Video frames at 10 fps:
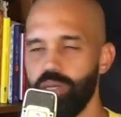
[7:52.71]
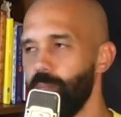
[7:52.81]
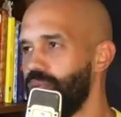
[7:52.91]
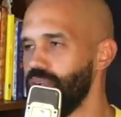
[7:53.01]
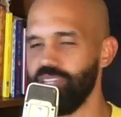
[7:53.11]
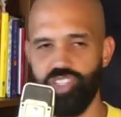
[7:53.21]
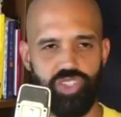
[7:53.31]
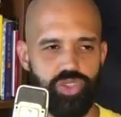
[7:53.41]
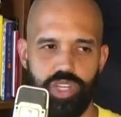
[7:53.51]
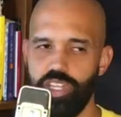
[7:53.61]
It's
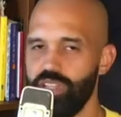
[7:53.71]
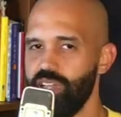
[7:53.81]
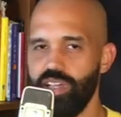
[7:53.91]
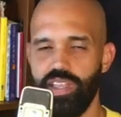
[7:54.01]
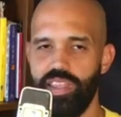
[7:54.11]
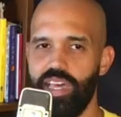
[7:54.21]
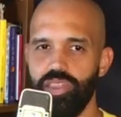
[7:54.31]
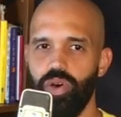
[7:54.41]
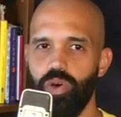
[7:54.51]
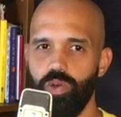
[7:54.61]
straight that the
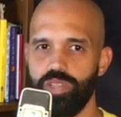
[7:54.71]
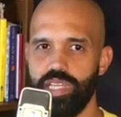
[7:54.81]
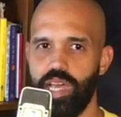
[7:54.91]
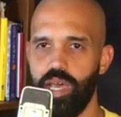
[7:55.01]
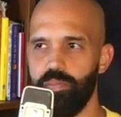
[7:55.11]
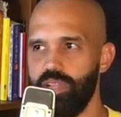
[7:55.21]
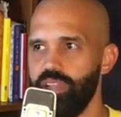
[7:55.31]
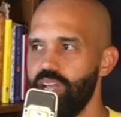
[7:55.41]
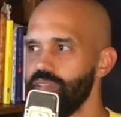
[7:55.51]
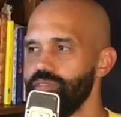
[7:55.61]
whole time, and you're
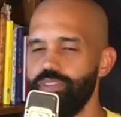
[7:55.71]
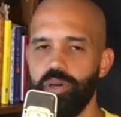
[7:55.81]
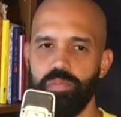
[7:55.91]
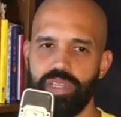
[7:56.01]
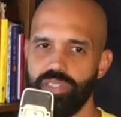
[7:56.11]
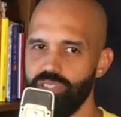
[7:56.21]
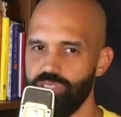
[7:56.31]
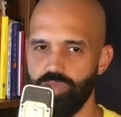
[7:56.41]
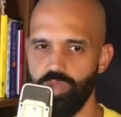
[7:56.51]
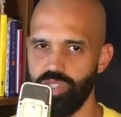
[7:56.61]
having fun because it's a
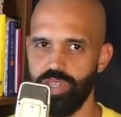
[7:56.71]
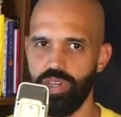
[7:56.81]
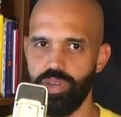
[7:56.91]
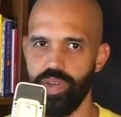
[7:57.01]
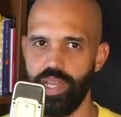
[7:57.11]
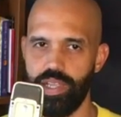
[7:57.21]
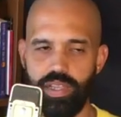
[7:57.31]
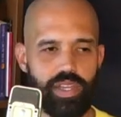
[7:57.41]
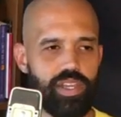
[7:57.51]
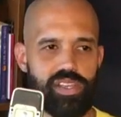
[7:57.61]
cool song, right?
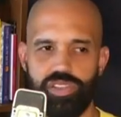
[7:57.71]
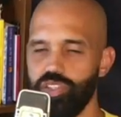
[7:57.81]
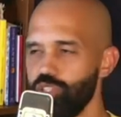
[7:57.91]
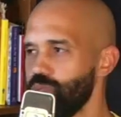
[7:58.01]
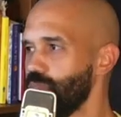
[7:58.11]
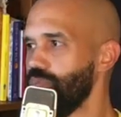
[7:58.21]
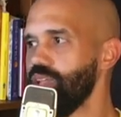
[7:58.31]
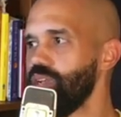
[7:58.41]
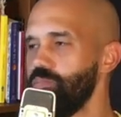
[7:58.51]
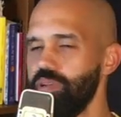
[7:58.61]
So just play
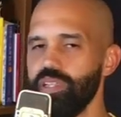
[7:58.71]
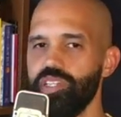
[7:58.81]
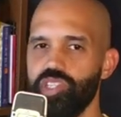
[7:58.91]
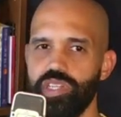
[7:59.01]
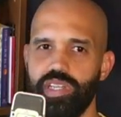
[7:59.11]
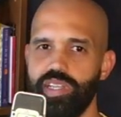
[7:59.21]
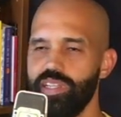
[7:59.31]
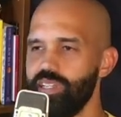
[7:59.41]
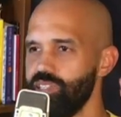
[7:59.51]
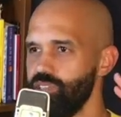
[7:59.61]
to Billie Jean
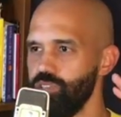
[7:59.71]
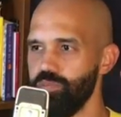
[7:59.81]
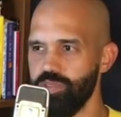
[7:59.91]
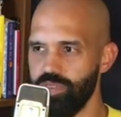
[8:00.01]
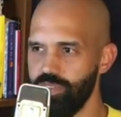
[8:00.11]
until you're blue in the